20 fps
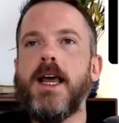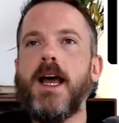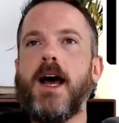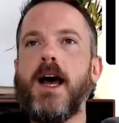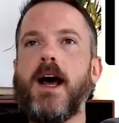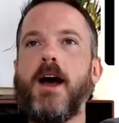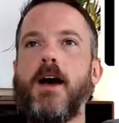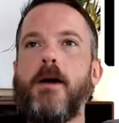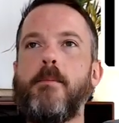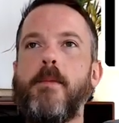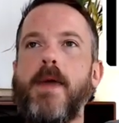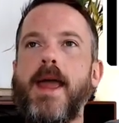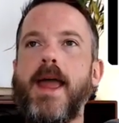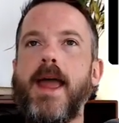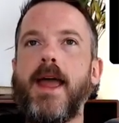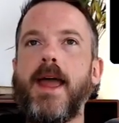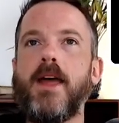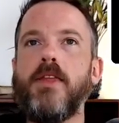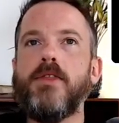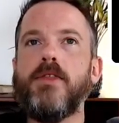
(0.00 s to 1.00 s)

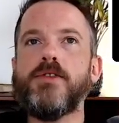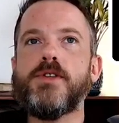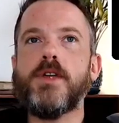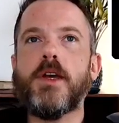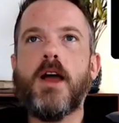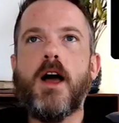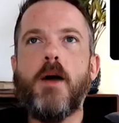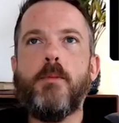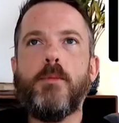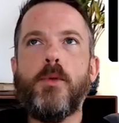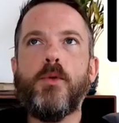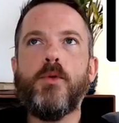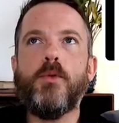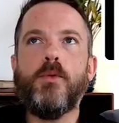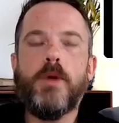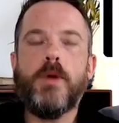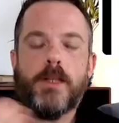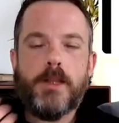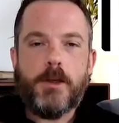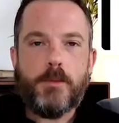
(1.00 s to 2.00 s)
And there's a couple
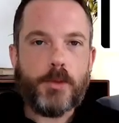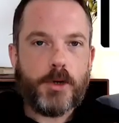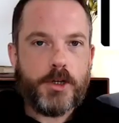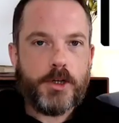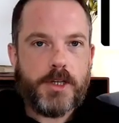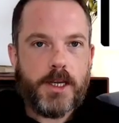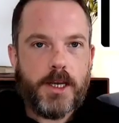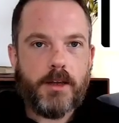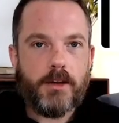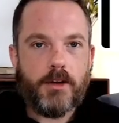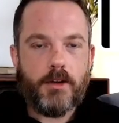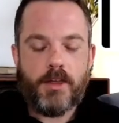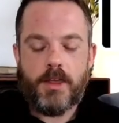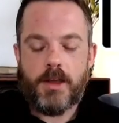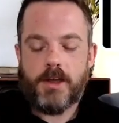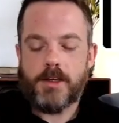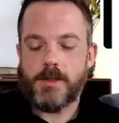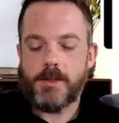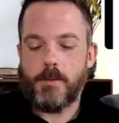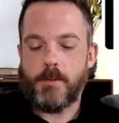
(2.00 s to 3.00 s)
really particular
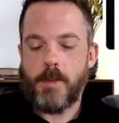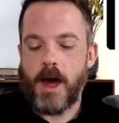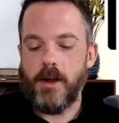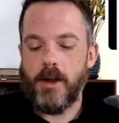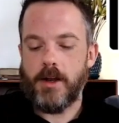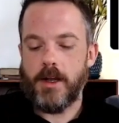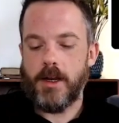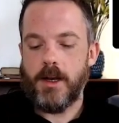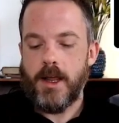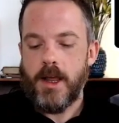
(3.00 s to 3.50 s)
things about it